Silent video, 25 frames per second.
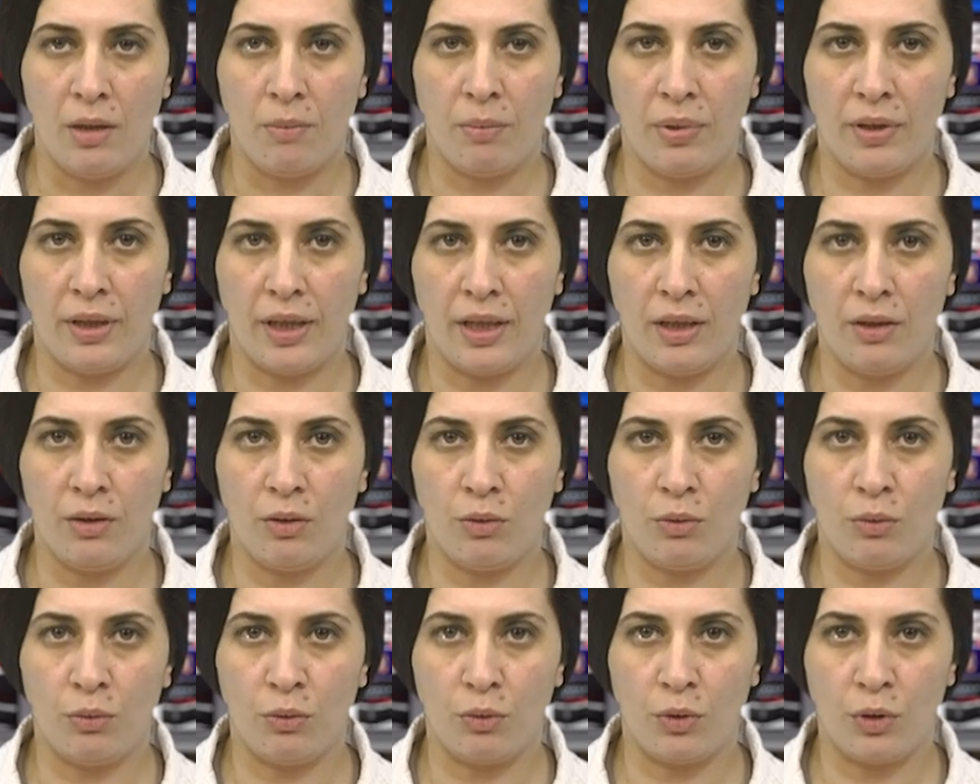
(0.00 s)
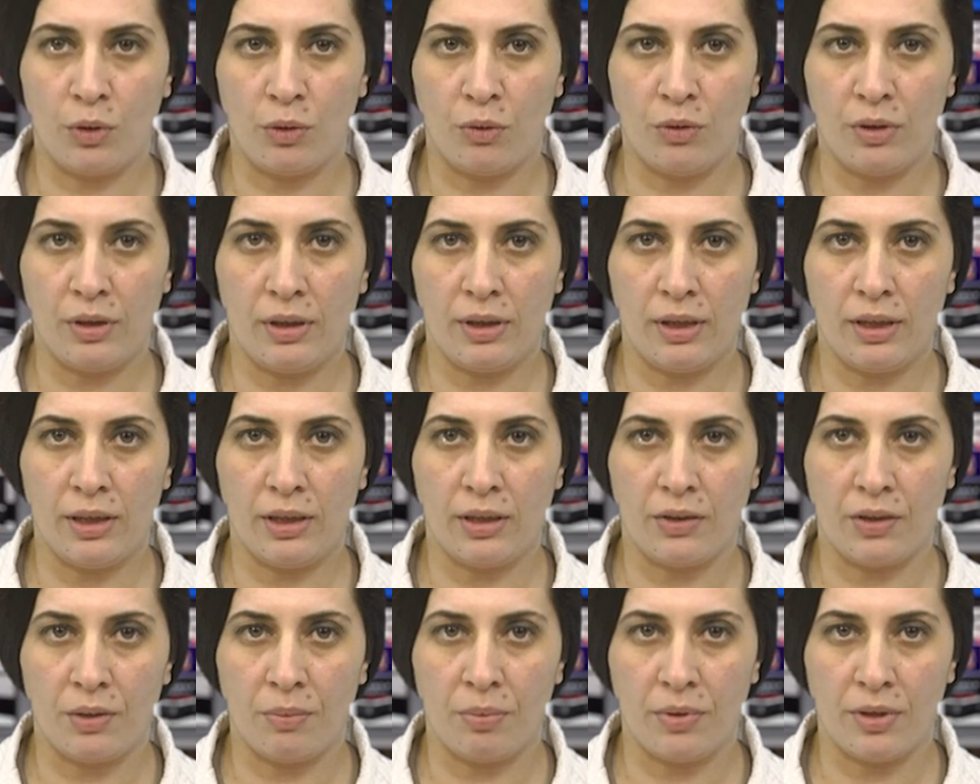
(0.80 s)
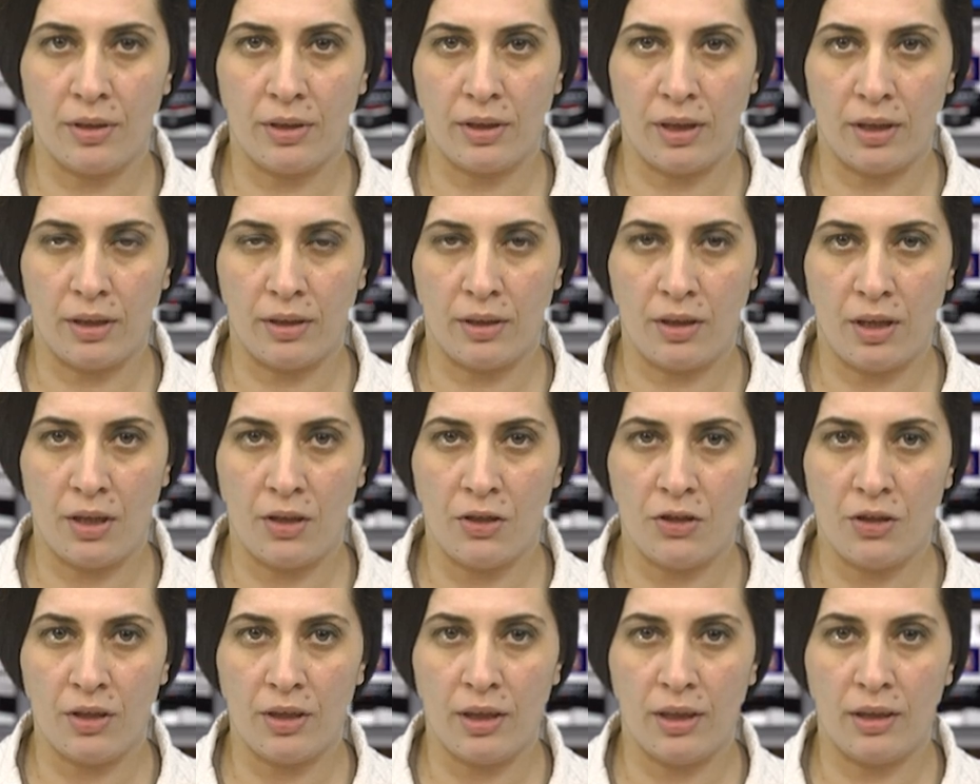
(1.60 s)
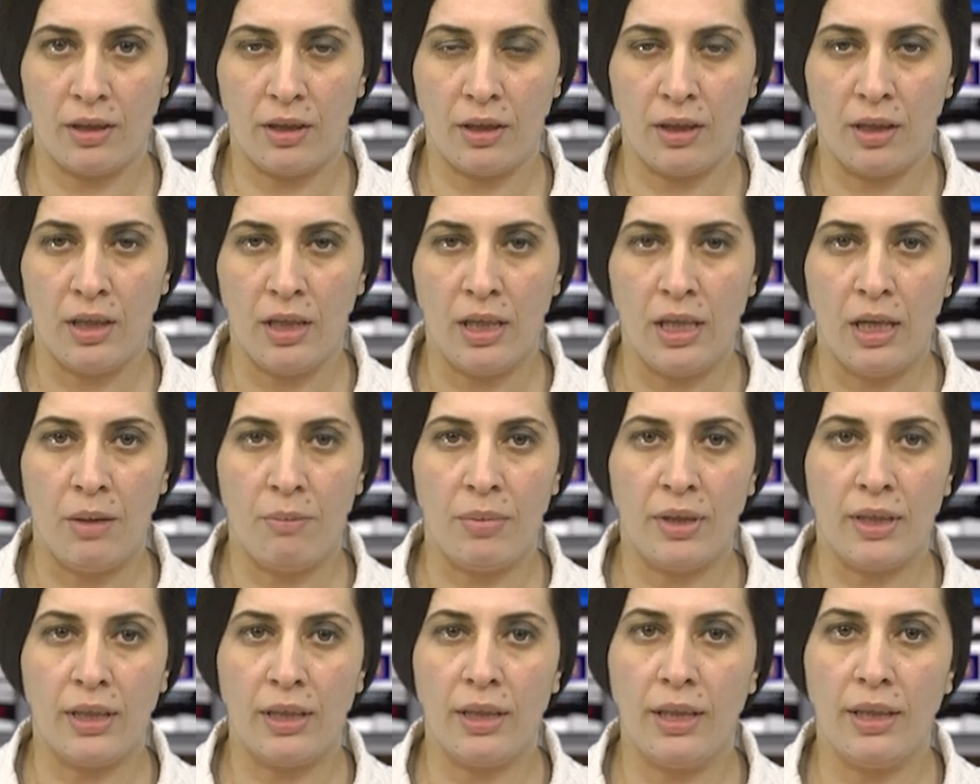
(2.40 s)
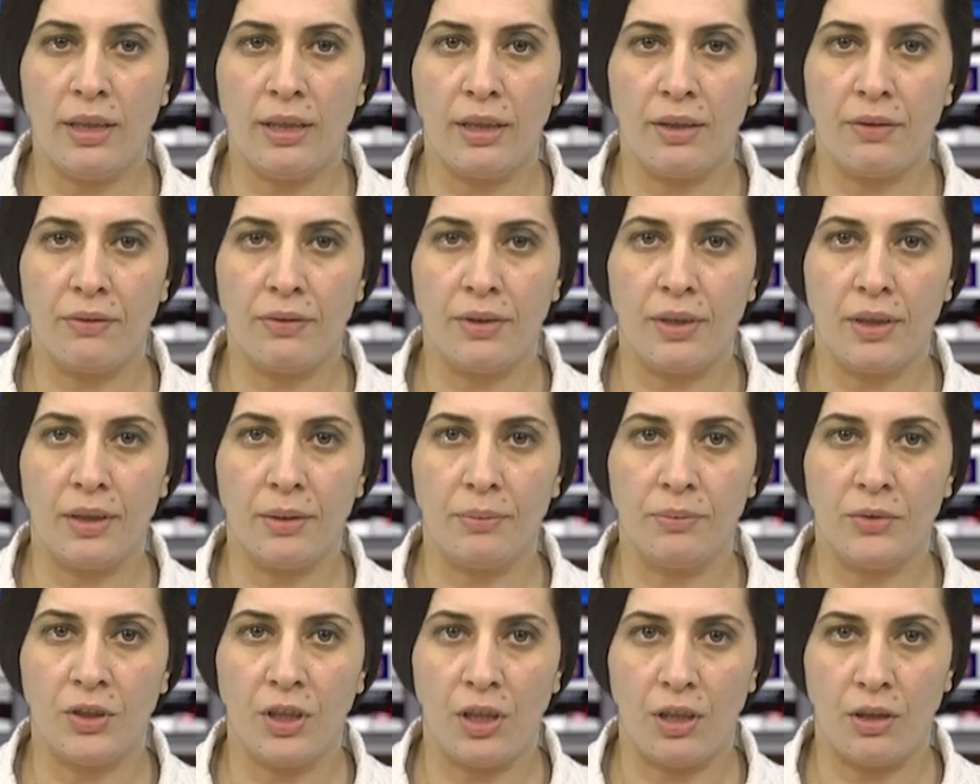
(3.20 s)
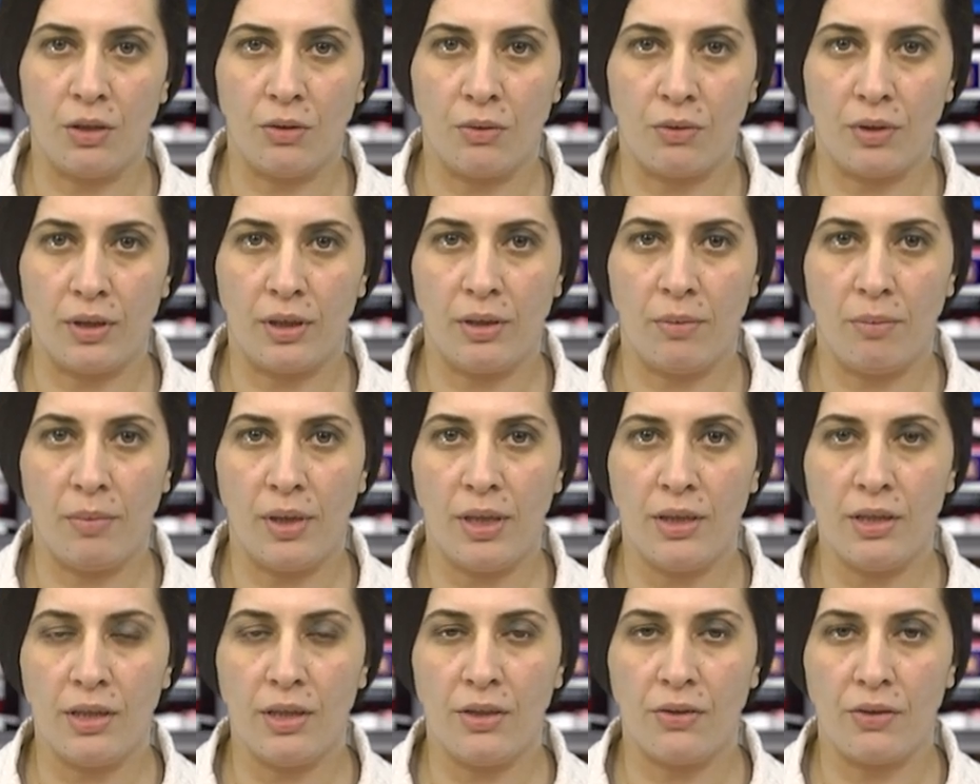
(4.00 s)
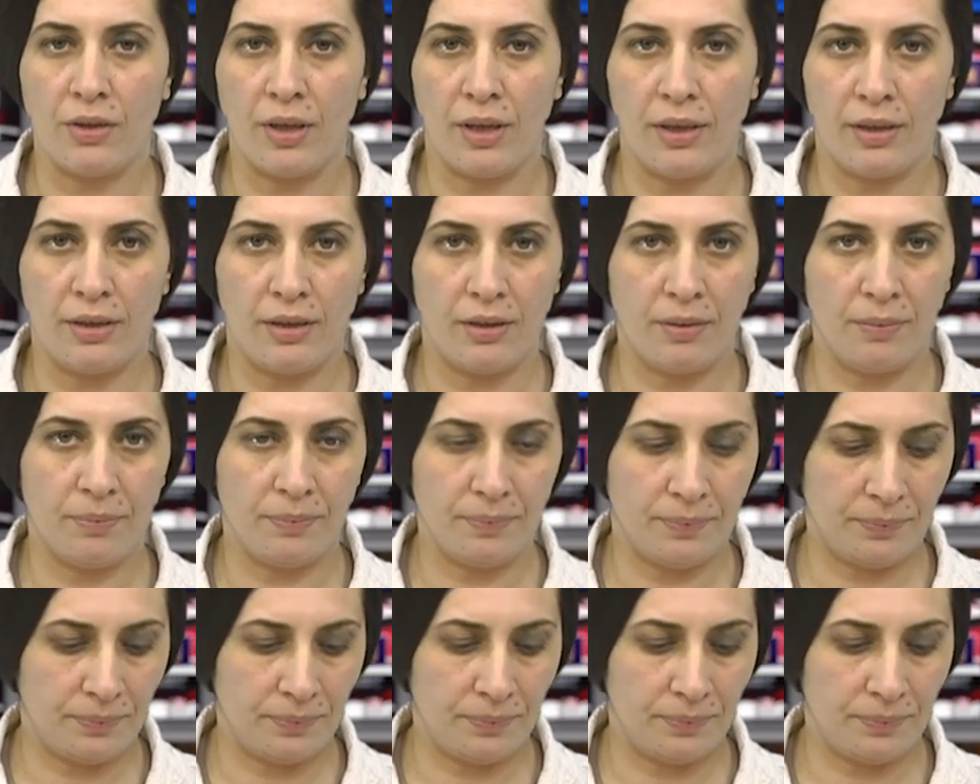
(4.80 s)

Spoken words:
planned to close this representation at the beginning of January, the major rights.